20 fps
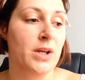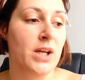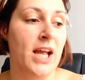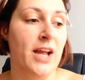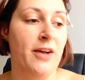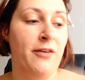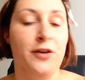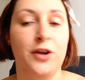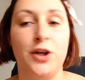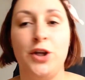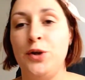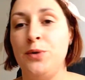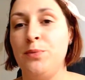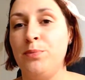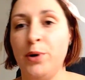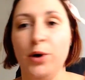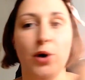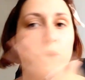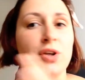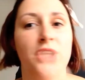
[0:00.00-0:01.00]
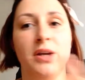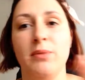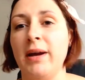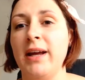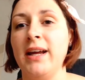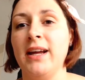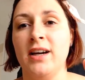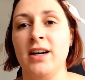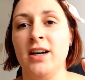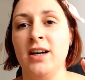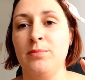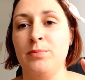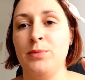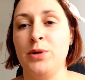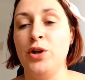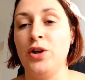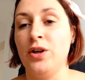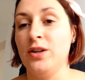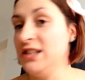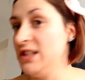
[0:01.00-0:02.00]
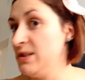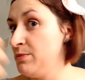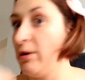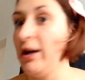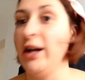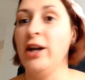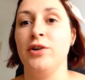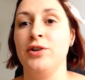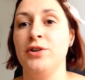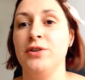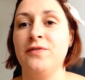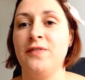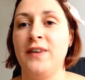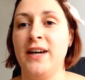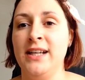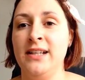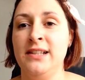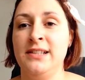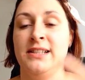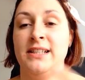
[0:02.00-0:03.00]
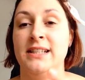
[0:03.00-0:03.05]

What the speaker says: If you put on your makeup, you can spray it on your face,